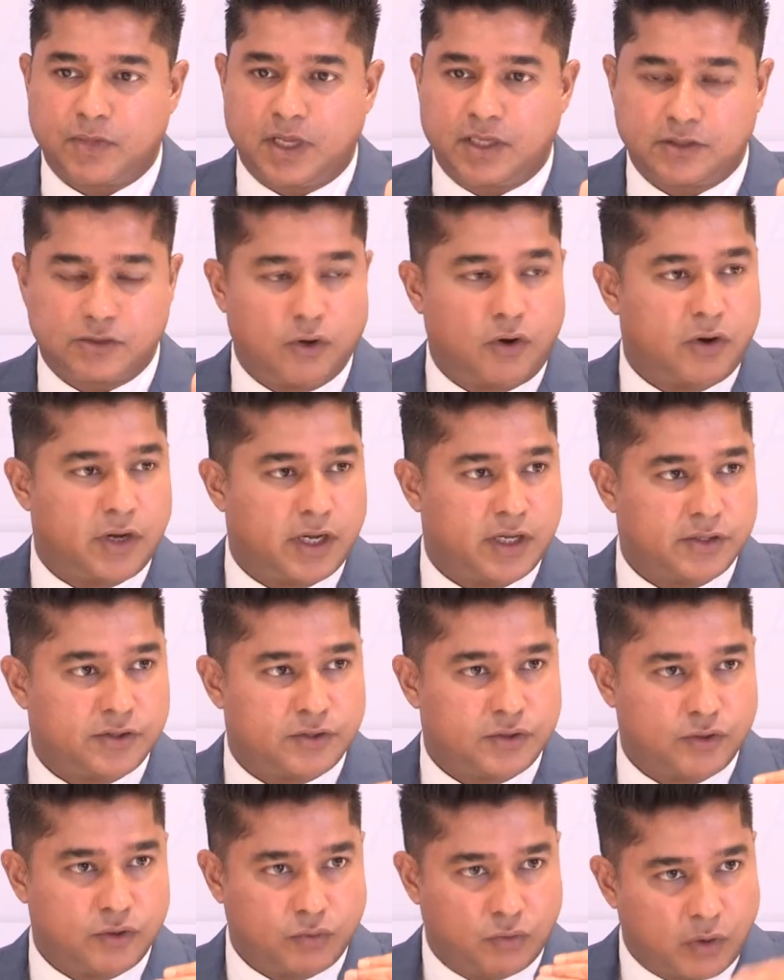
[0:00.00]
As long
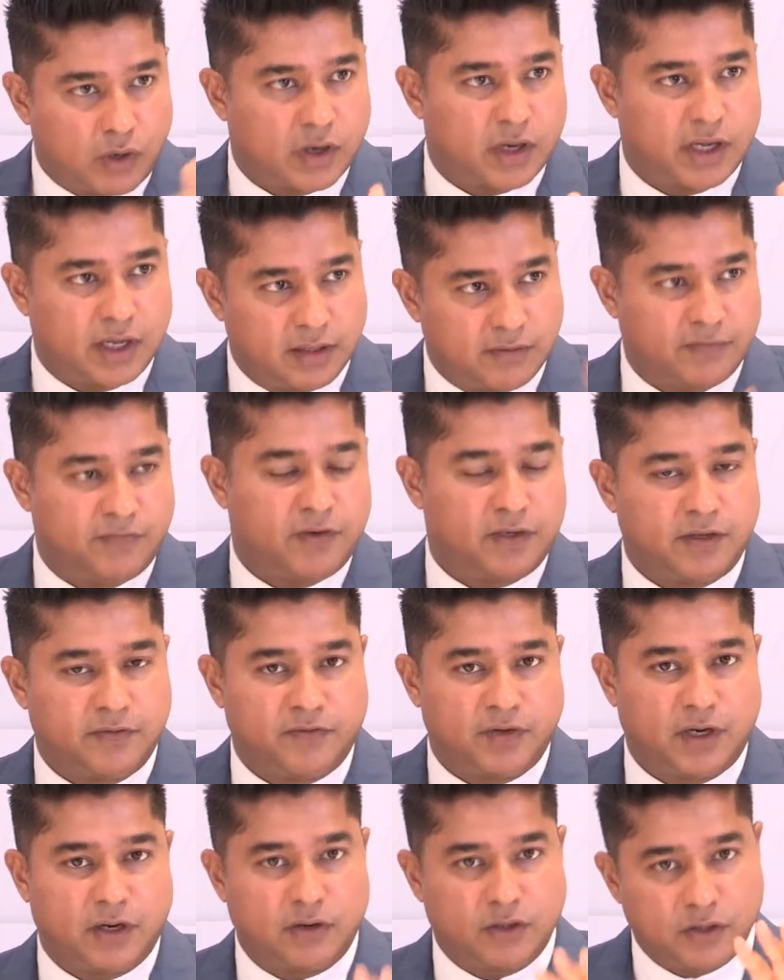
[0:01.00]
as you work in the
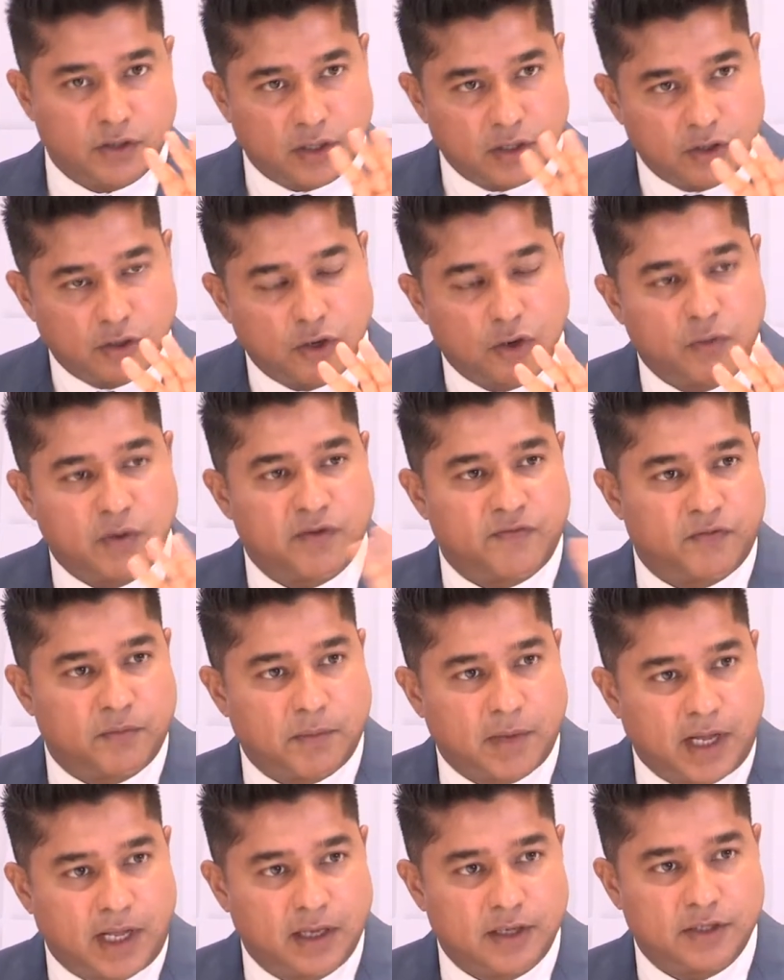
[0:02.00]
Philadelphia area. You can go away from
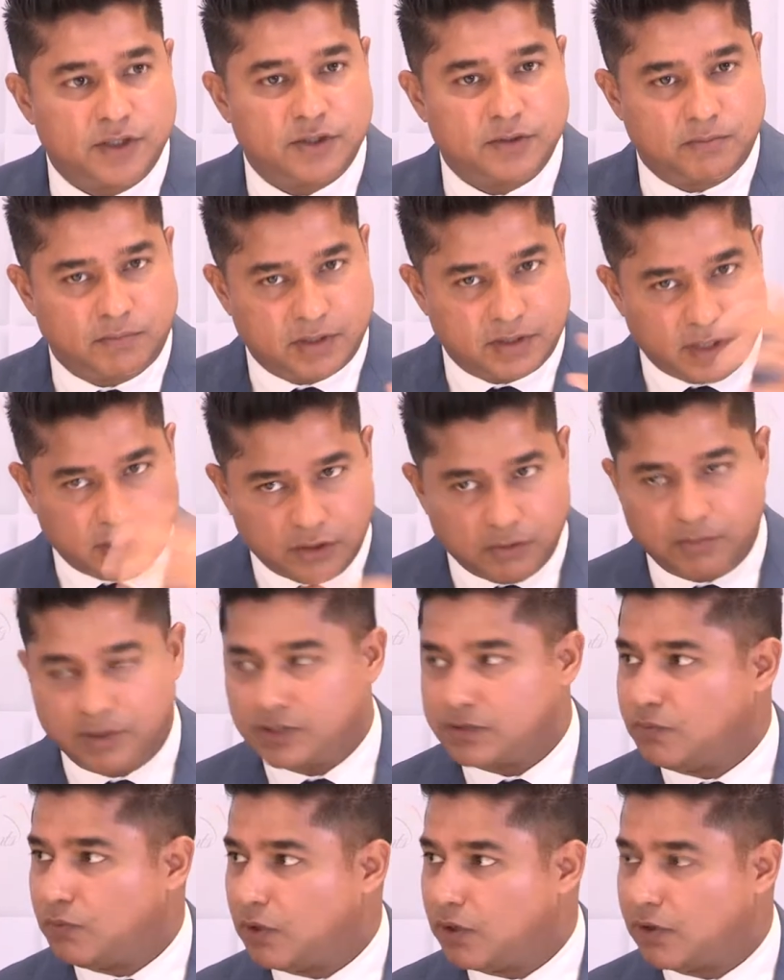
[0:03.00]
college, but then you
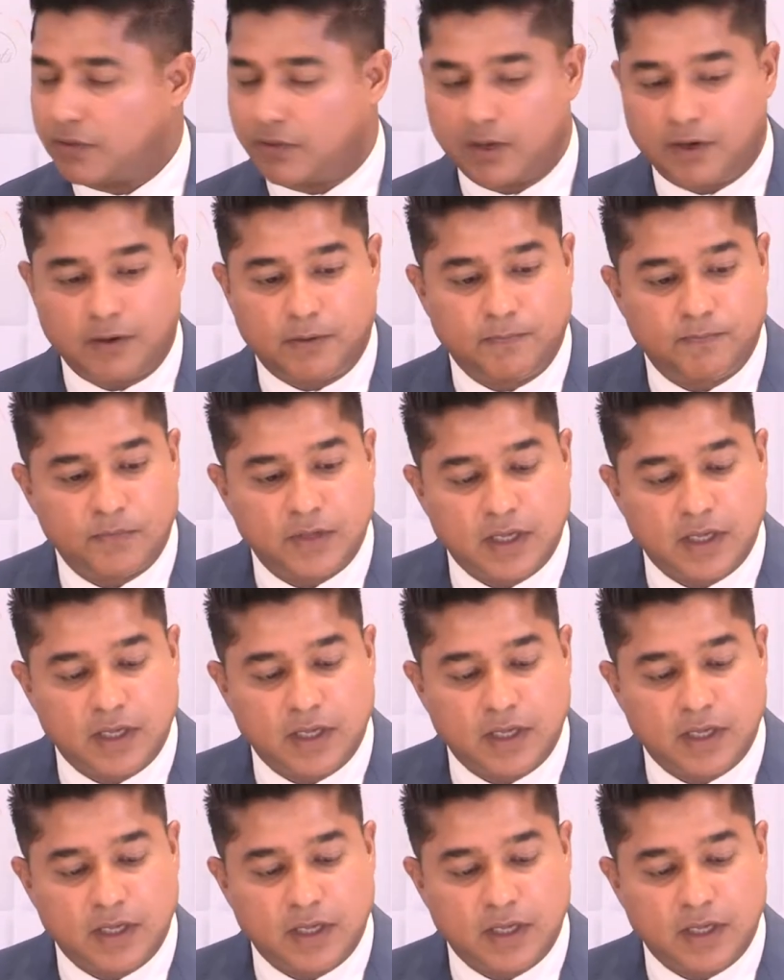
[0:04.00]
must work there.